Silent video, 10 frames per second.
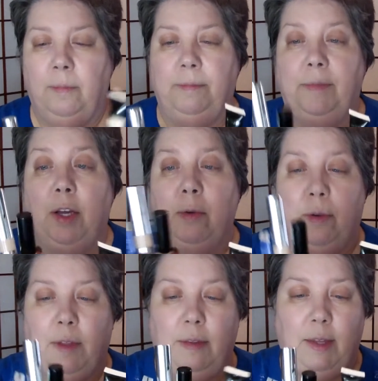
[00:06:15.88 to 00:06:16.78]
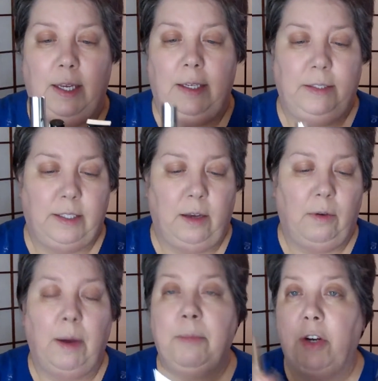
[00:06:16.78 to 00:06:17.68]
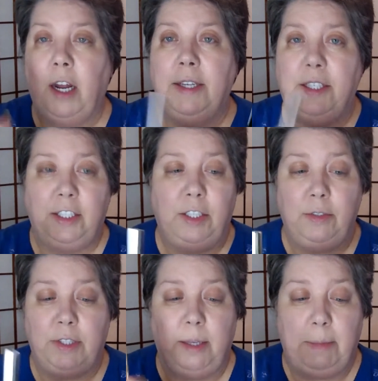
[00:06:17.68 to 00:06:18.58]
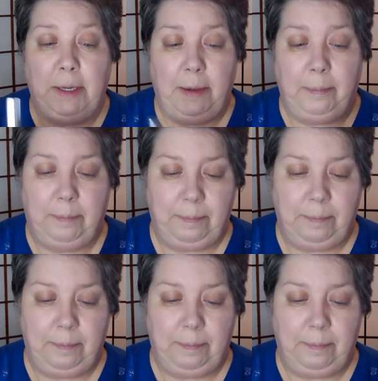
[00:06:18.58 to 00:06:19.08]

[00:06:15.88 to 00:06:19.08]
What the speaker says: newer than these, so I'm trying to use them up.